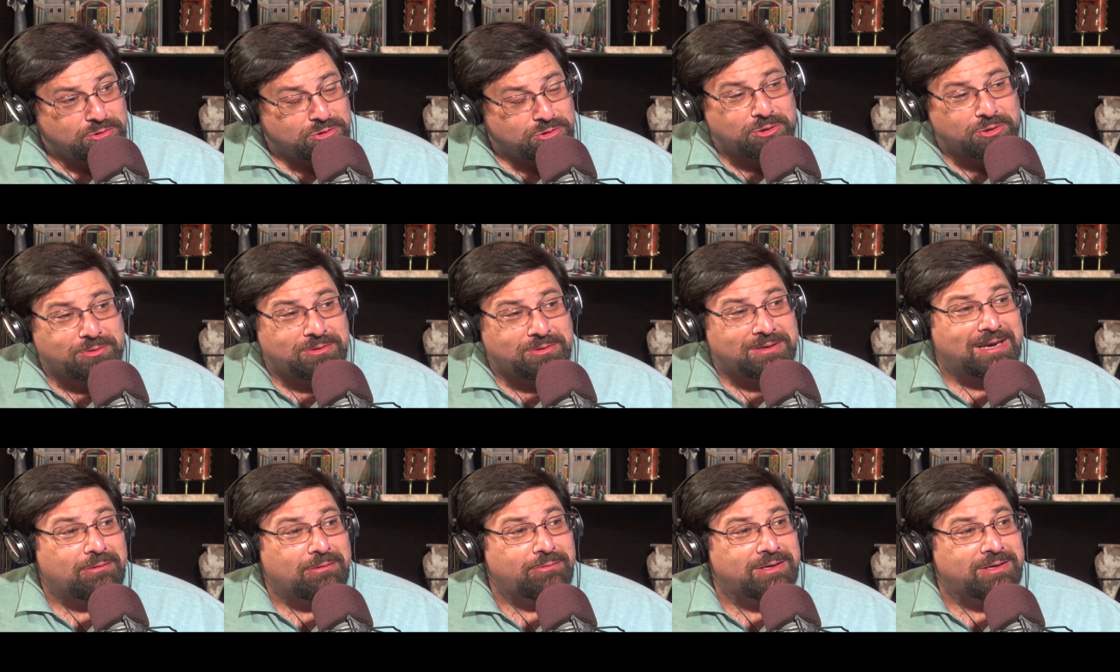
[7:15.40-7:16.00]
So
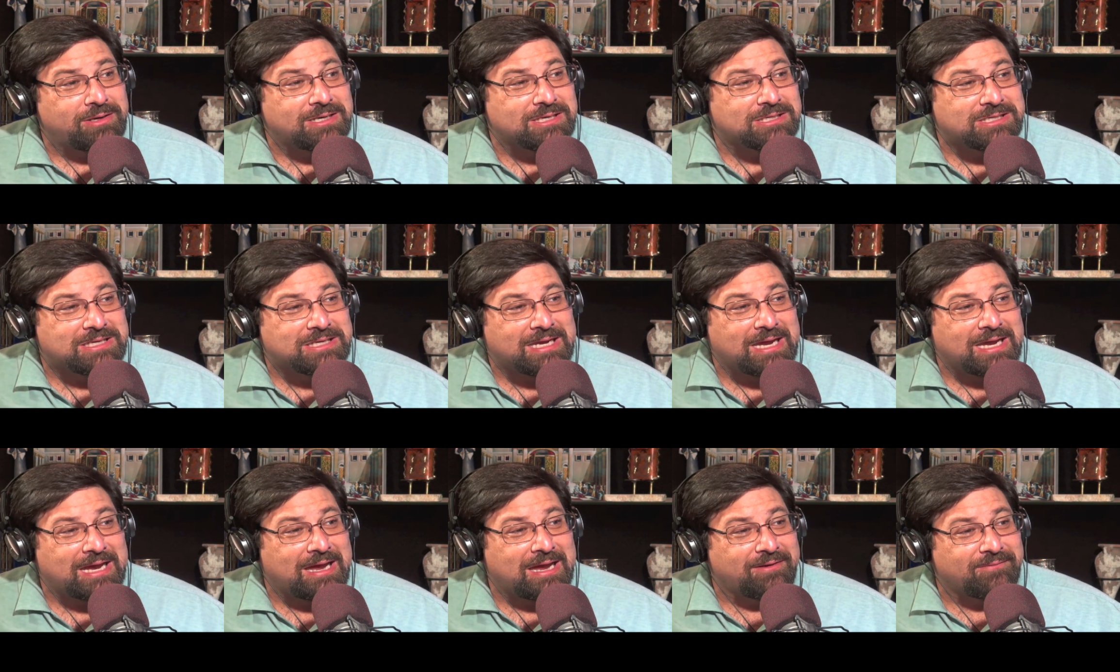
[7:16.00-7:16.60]
not only does
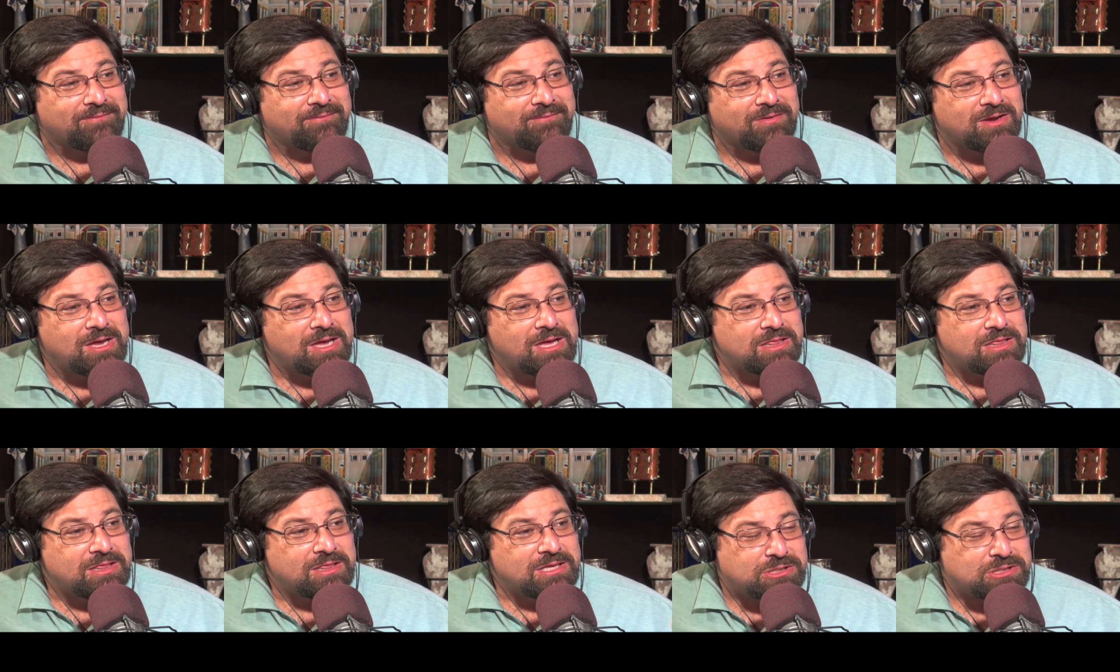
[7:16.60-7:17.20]
he have
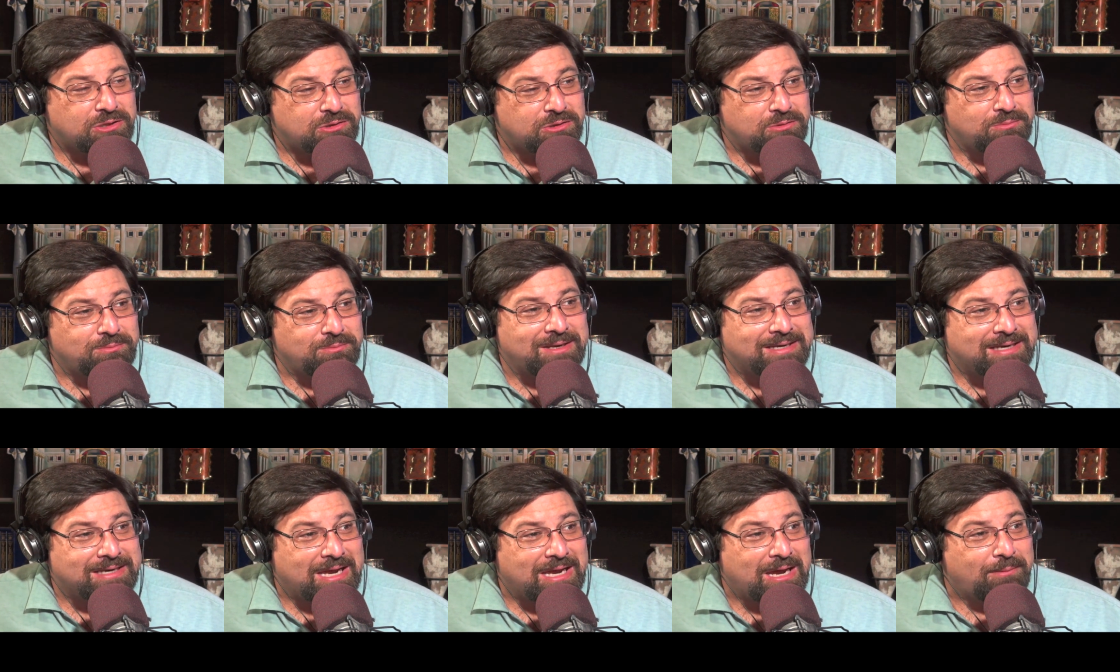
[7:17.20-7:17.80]
these other
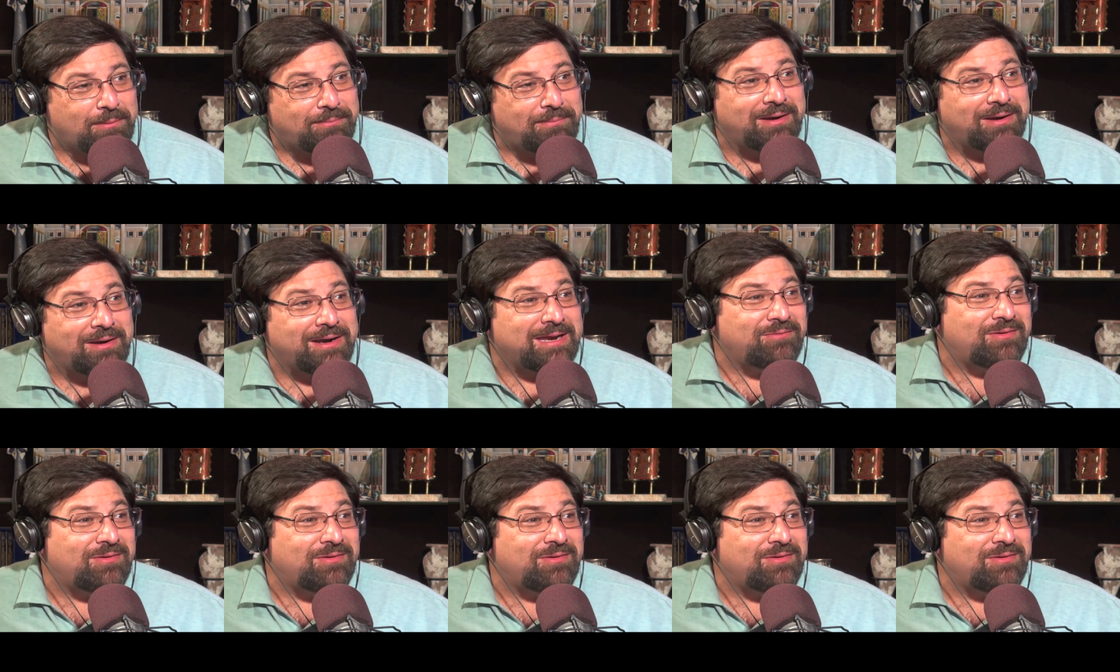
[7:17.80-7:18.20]
men to help him out,